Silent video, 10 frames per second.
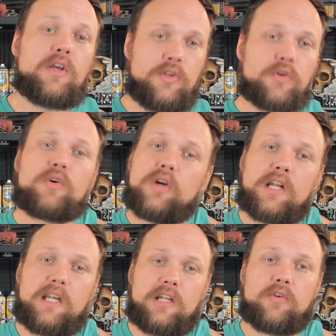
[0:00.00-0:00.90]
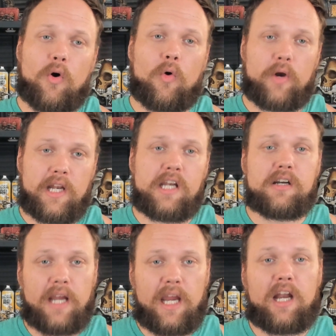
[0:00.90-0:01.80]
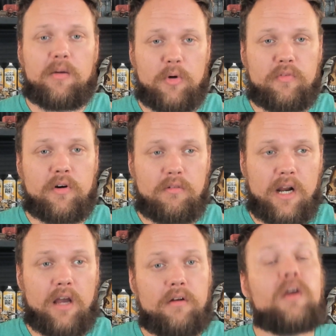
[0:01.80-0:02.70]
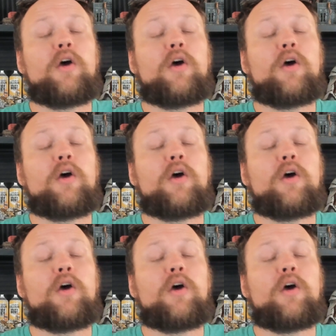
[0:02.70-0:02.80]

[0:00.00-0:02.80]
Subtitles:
You're going to need to hold it in your hand and move it around.